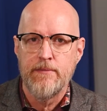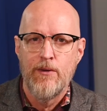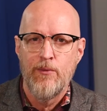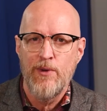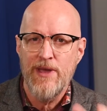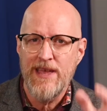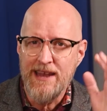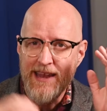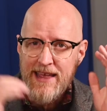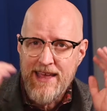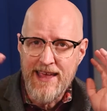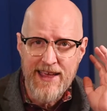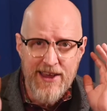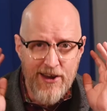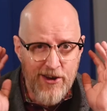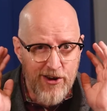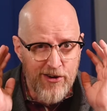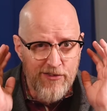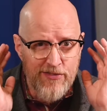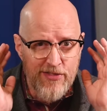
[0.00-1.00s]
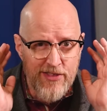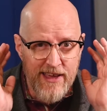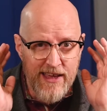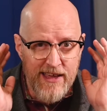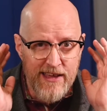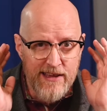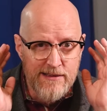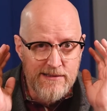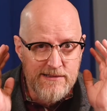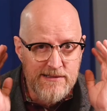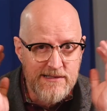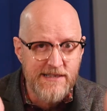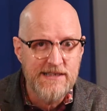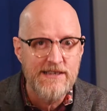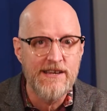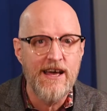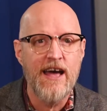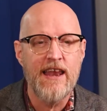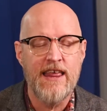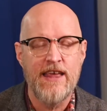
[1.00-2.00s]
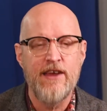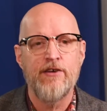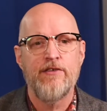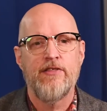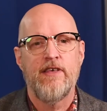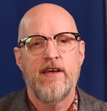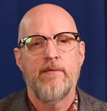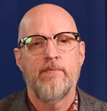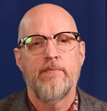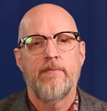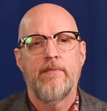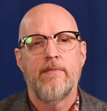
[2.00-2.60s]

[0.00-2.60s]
We can hear things and not hear them.